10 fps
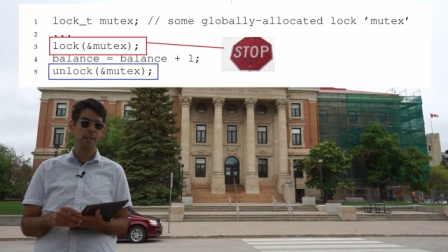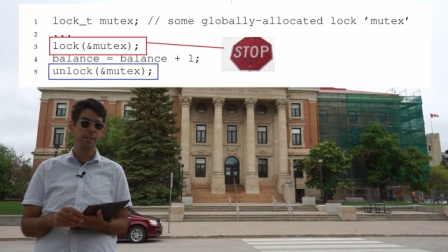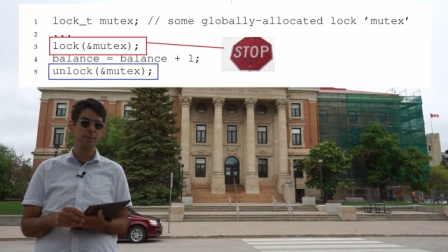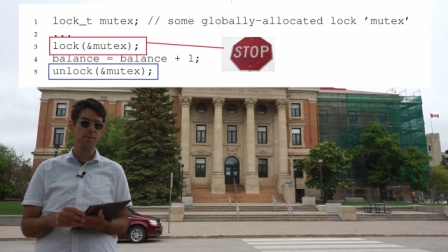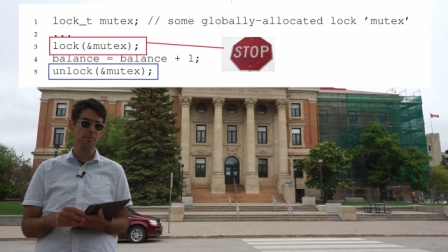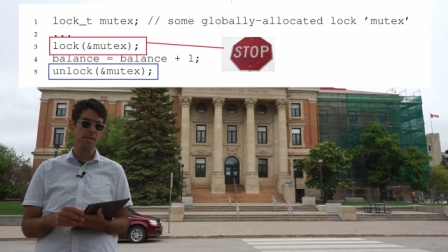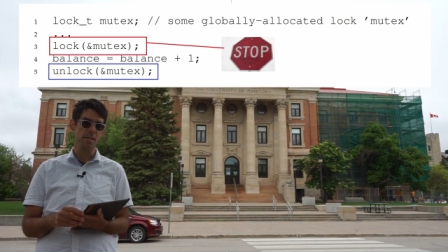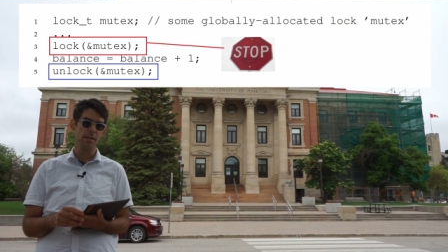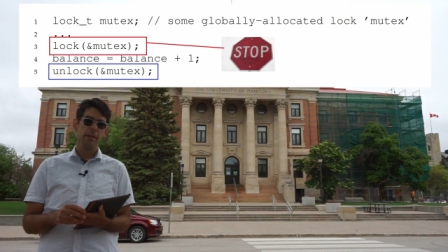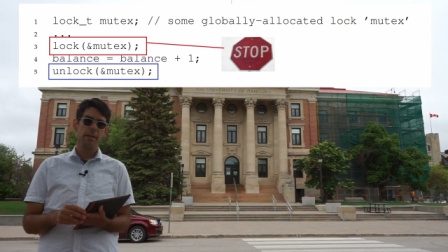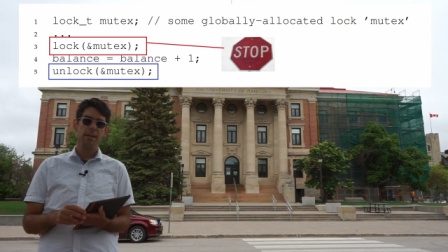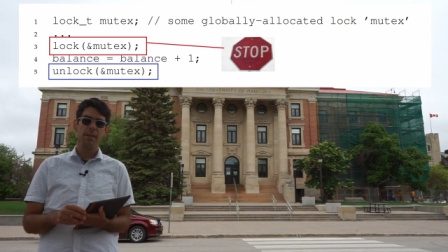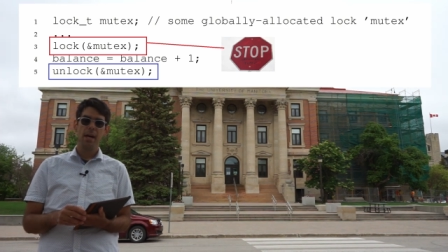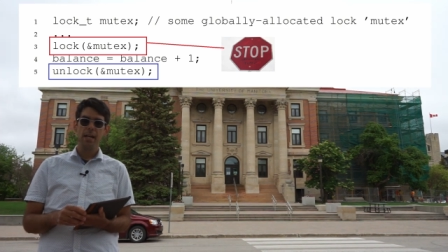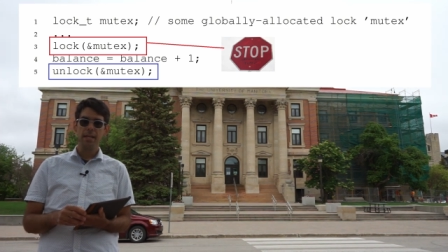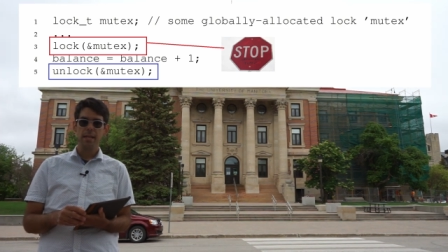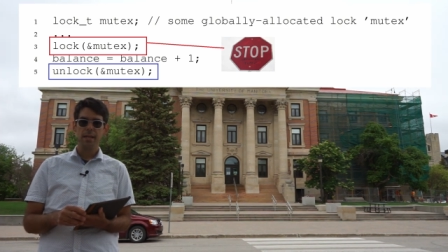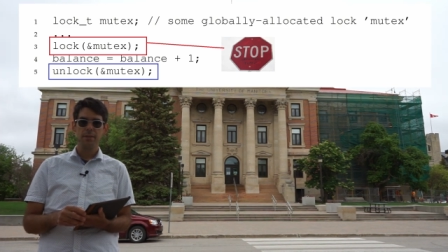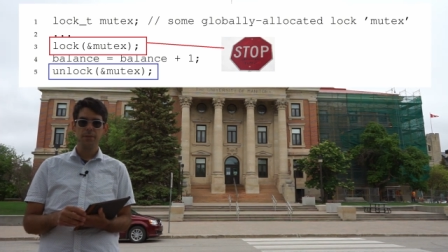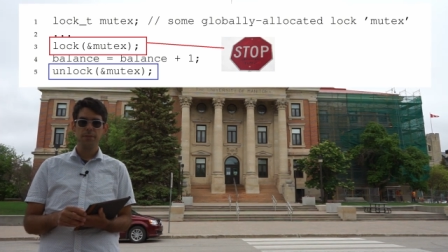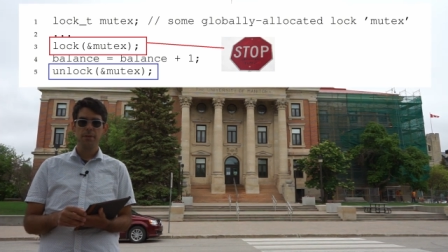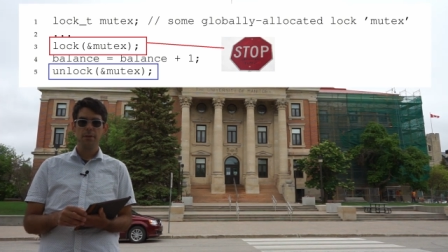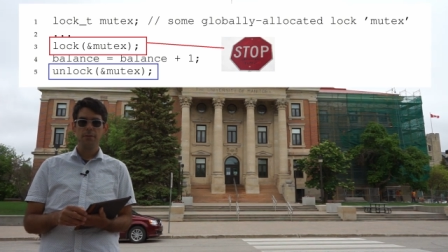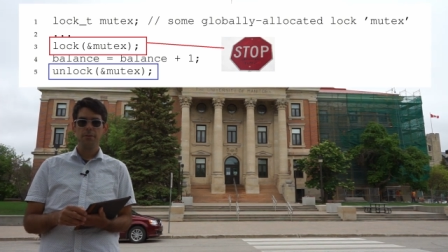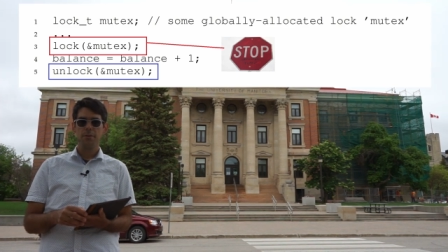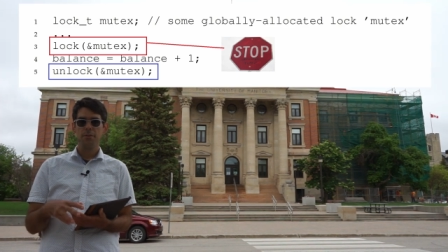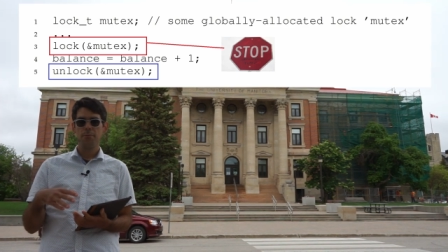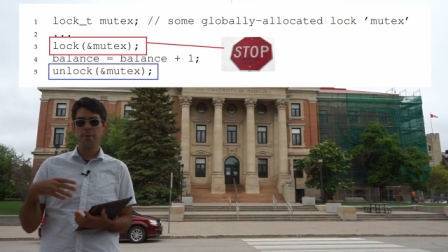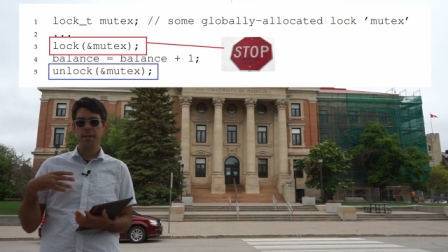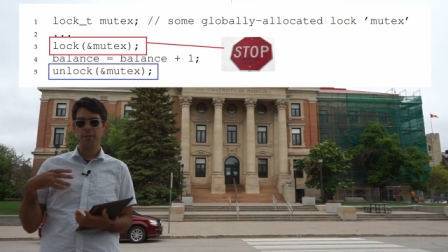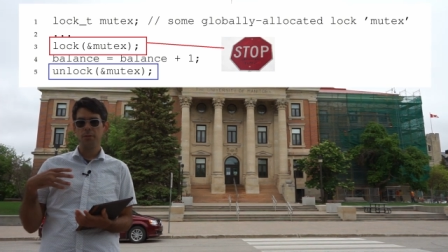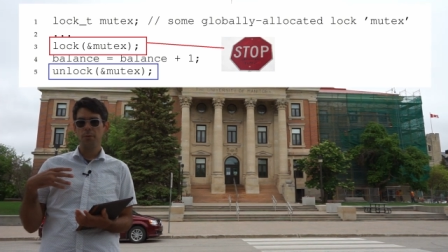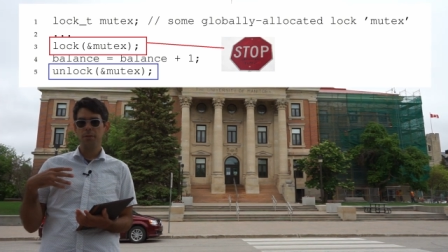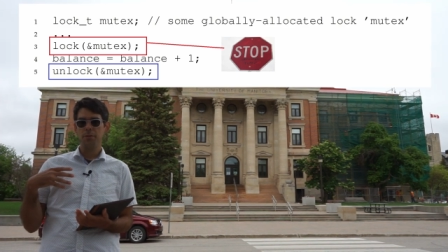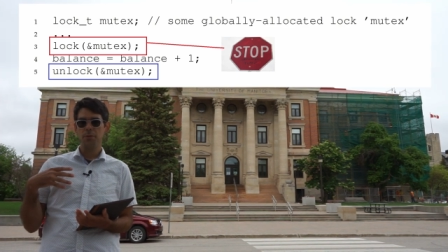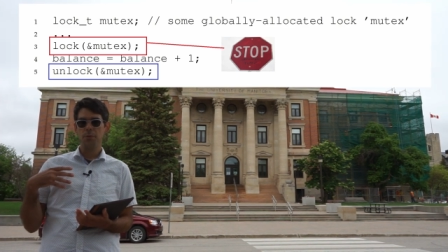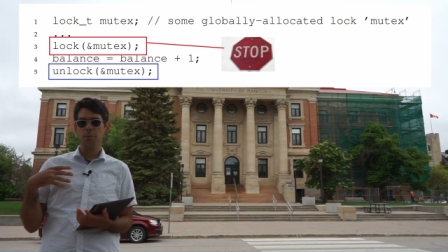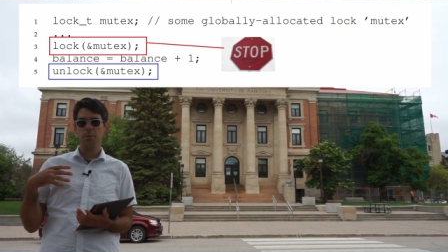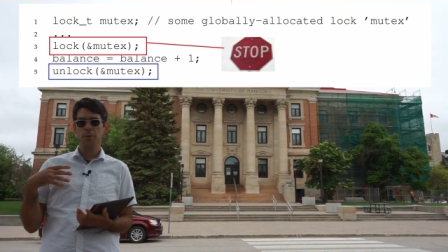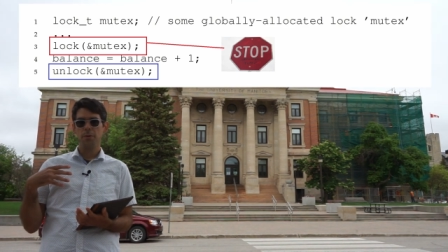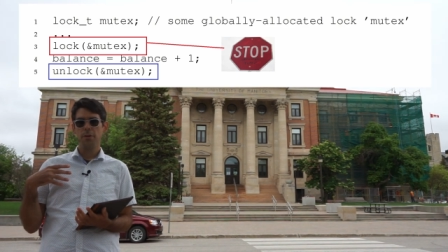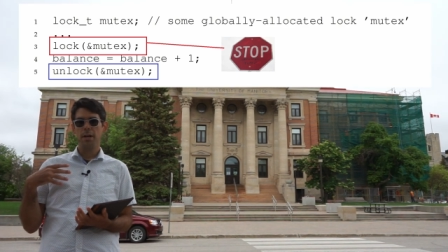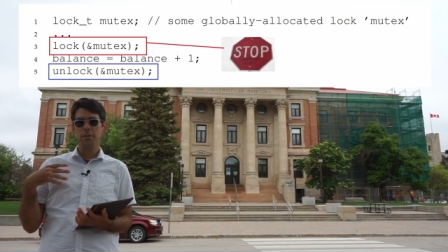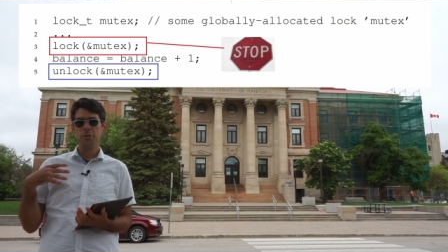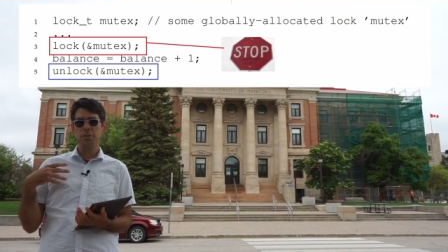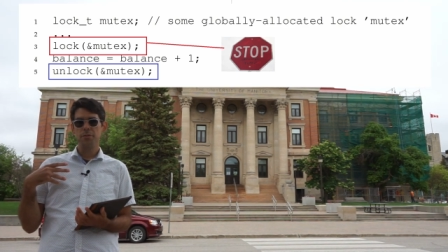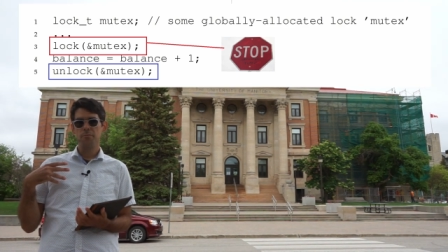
line three. In that case, the thread is going to not just